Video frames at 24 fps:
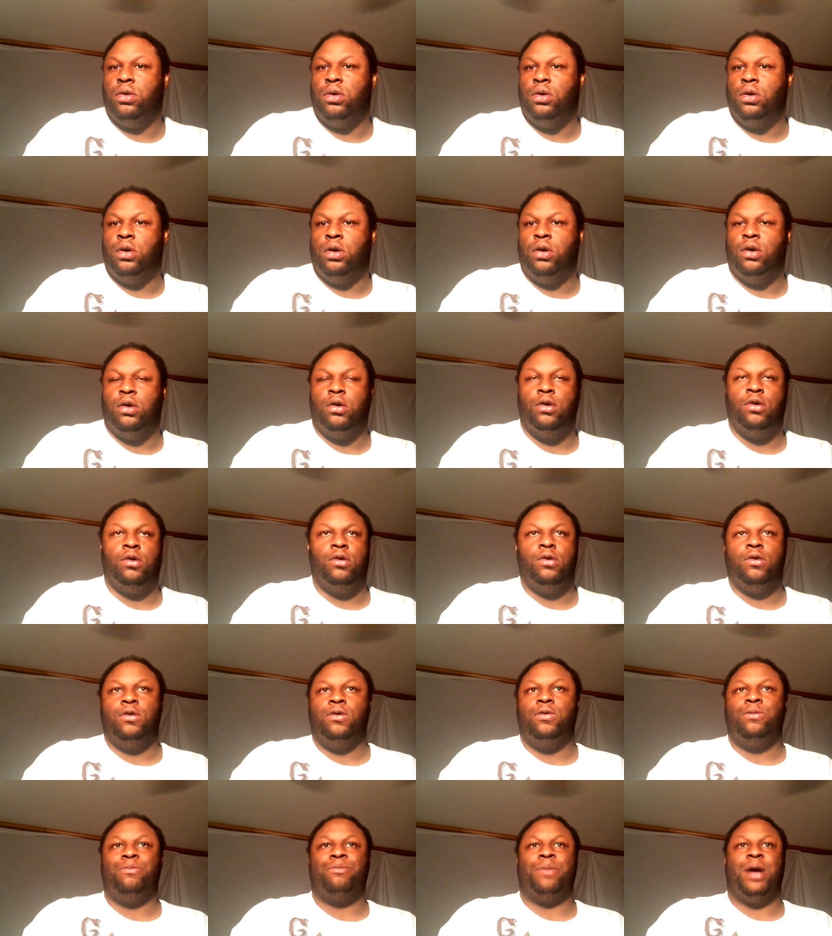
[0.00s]

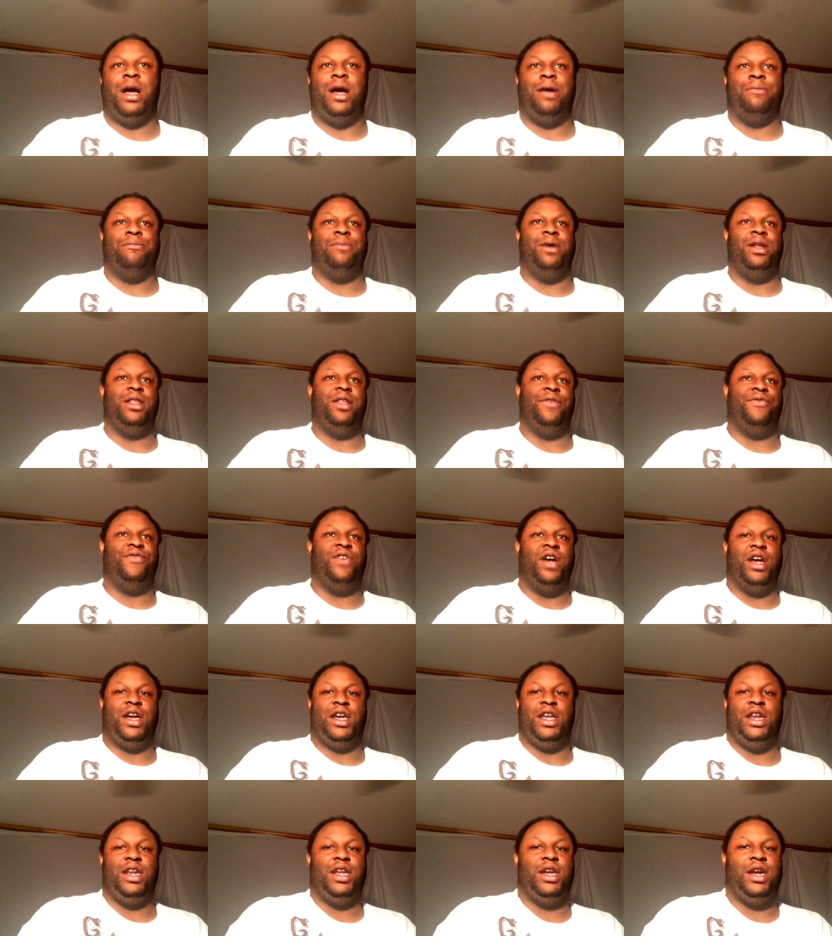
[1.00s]
Oh my
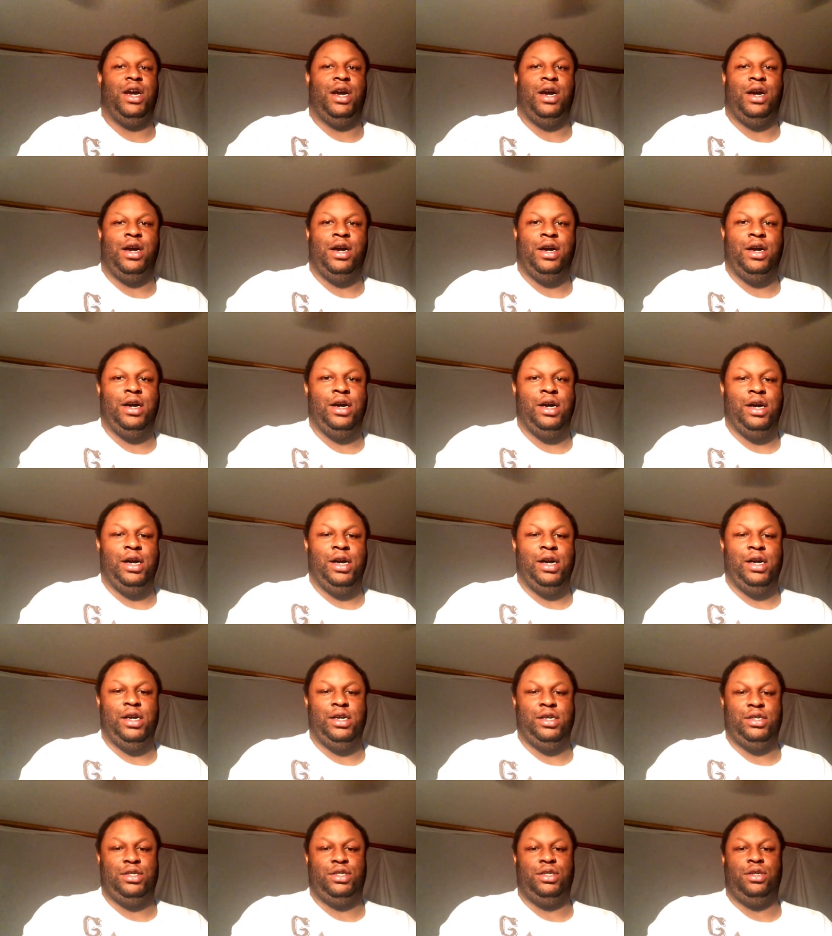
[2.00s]
motherfucking
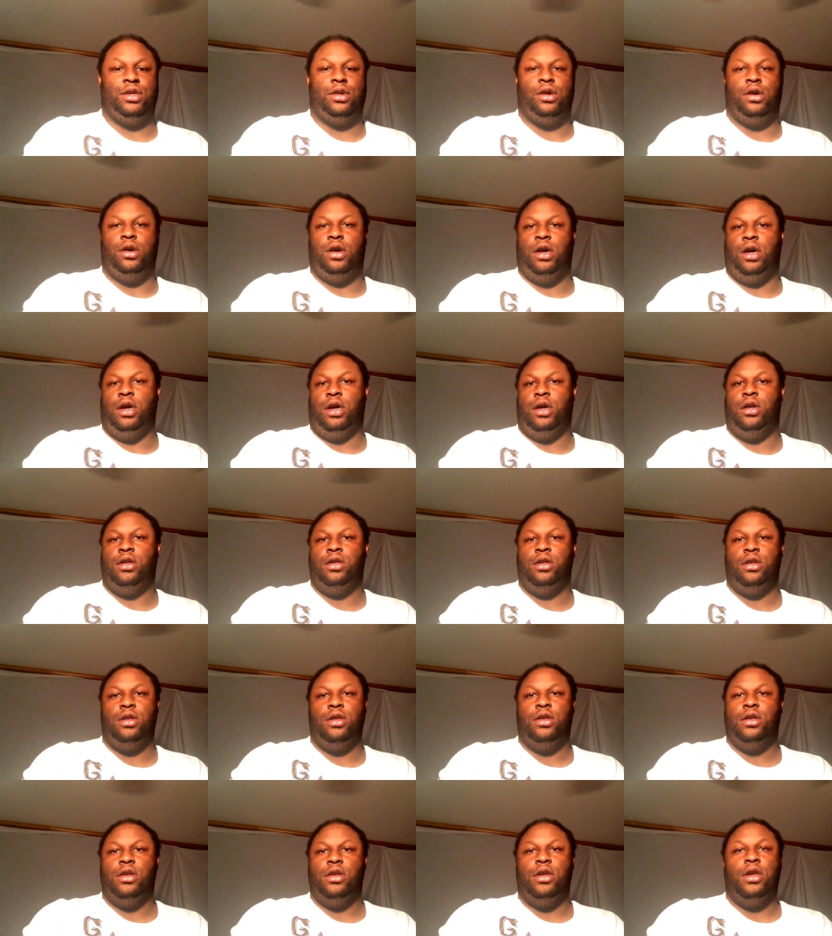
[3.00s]
gosh. Oh,
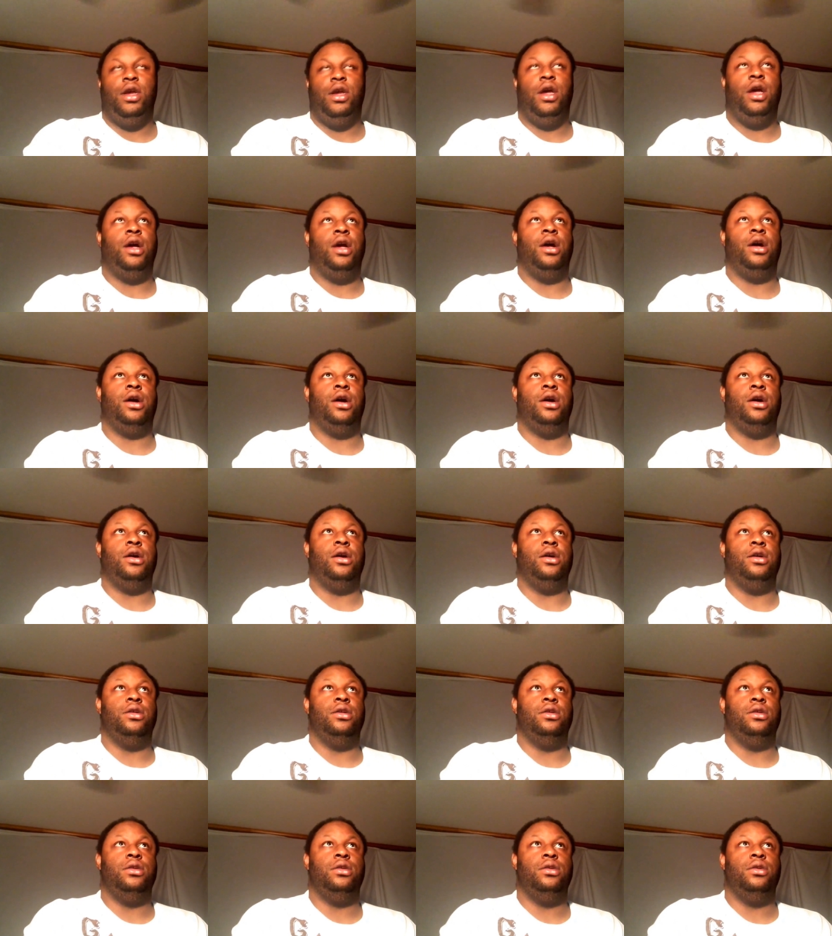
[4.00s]
uh uh
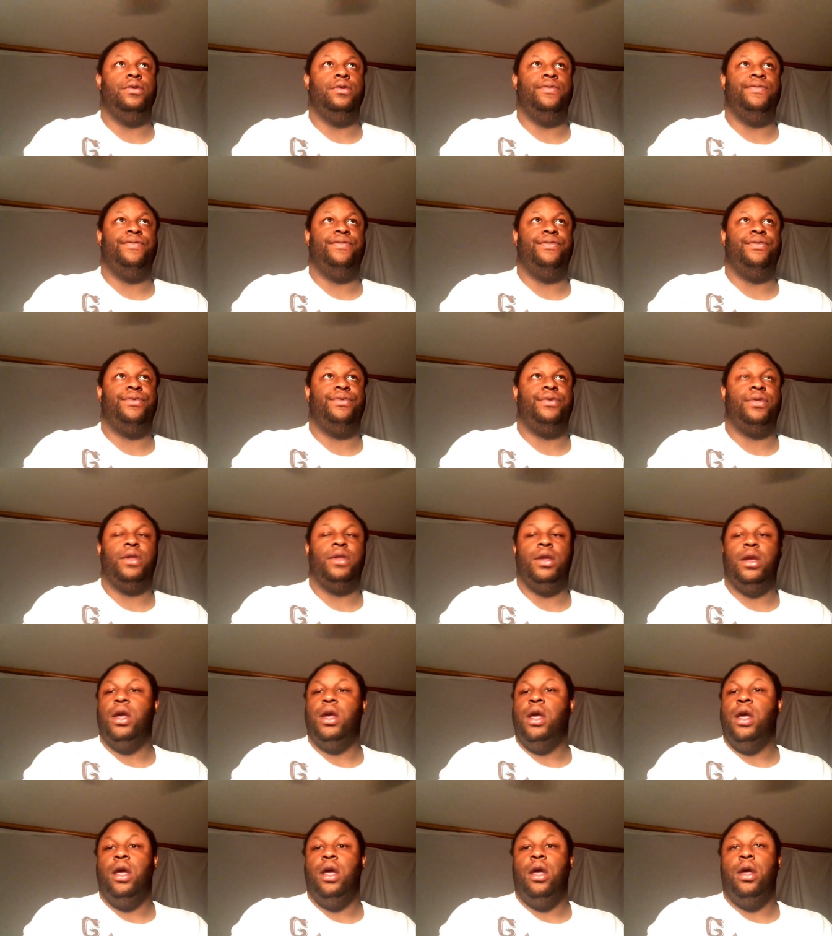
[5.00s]
Who
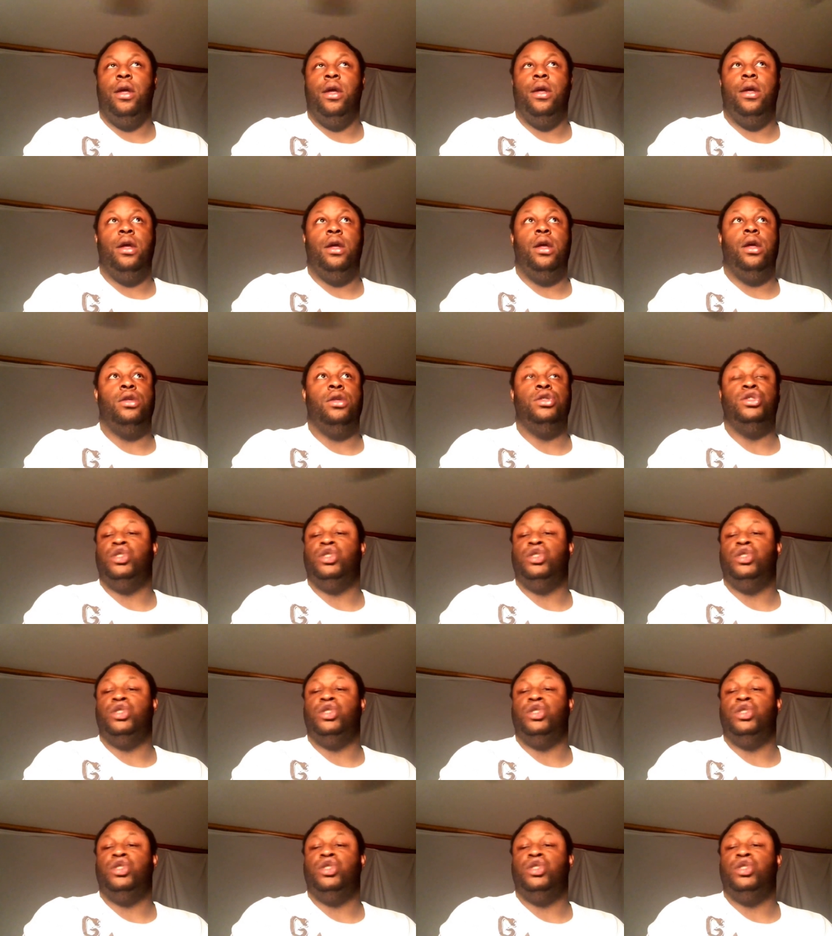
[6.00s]
wants to go first?